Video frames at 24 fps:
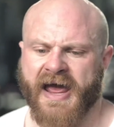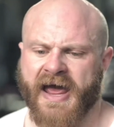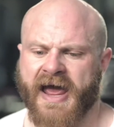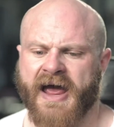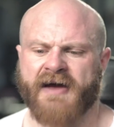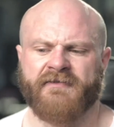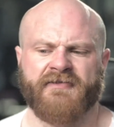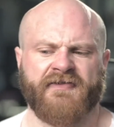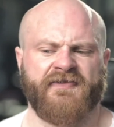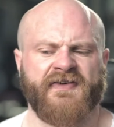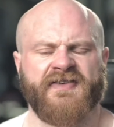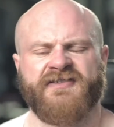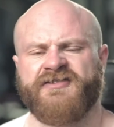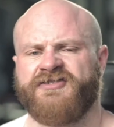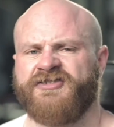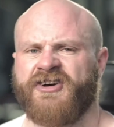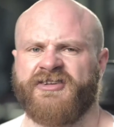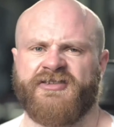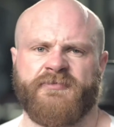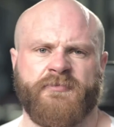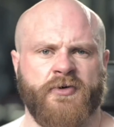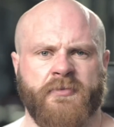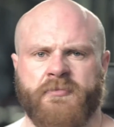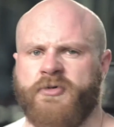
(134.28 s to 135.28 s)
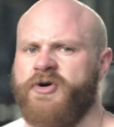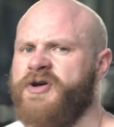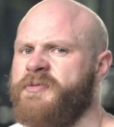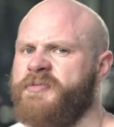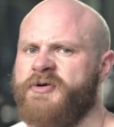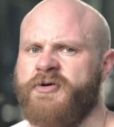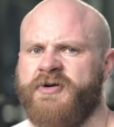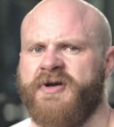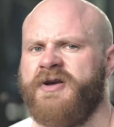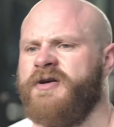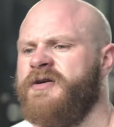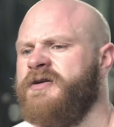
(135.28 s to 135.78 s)
everything's adjustable in
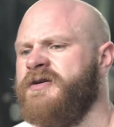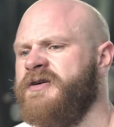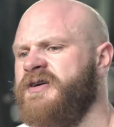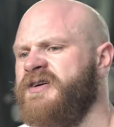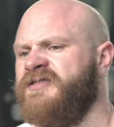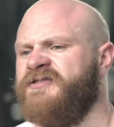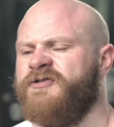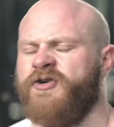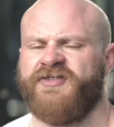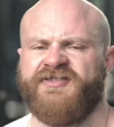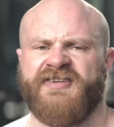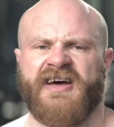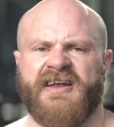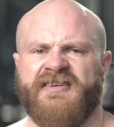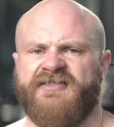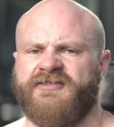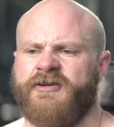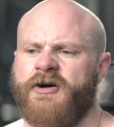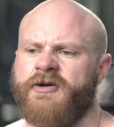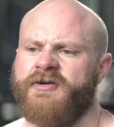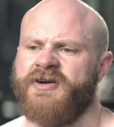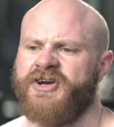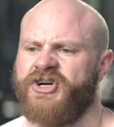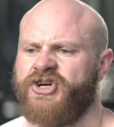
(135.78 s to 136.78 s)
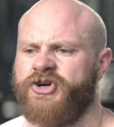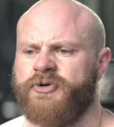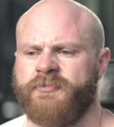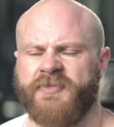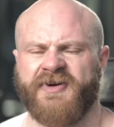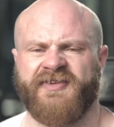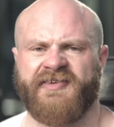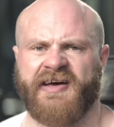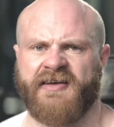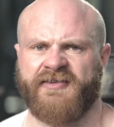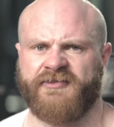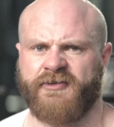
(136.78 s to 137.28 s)
bodybuilding. It's not set in stone. It shouldn't
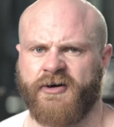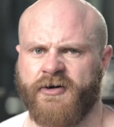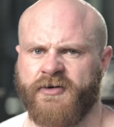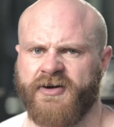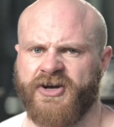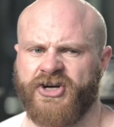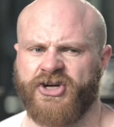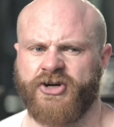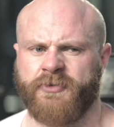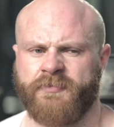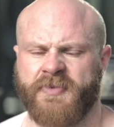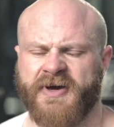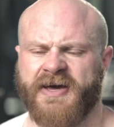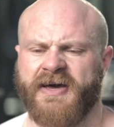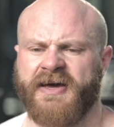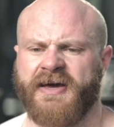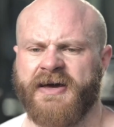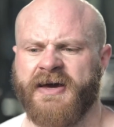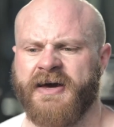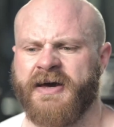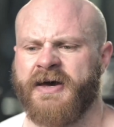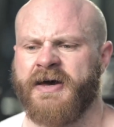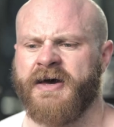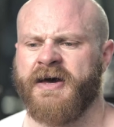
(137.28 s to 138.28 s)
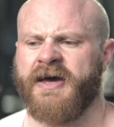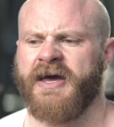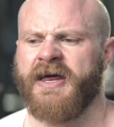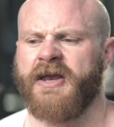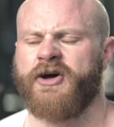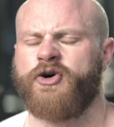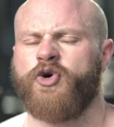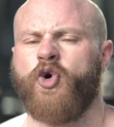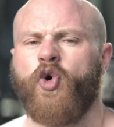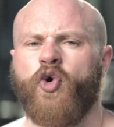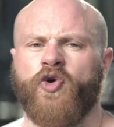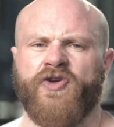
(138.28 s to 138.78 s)
be set in stone. It should be in
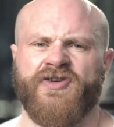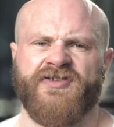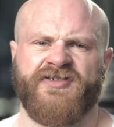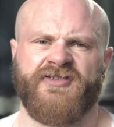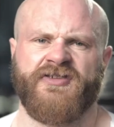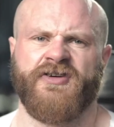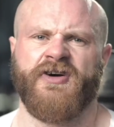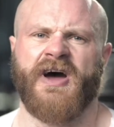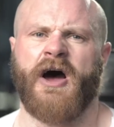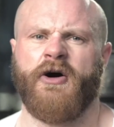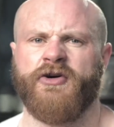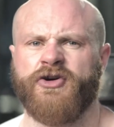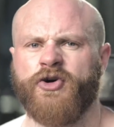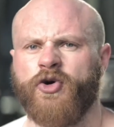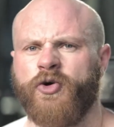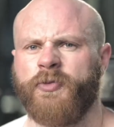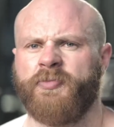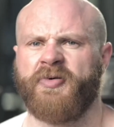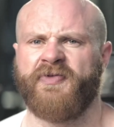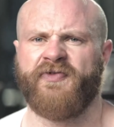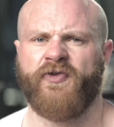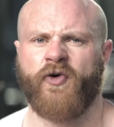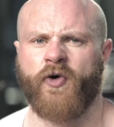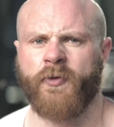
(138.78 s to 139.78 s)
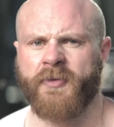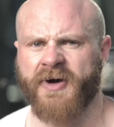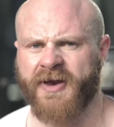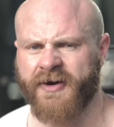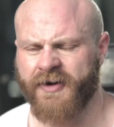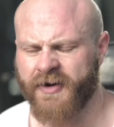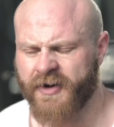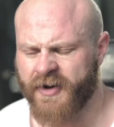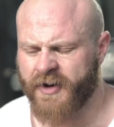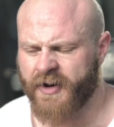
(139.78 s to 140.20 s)
accordance to how you're performing.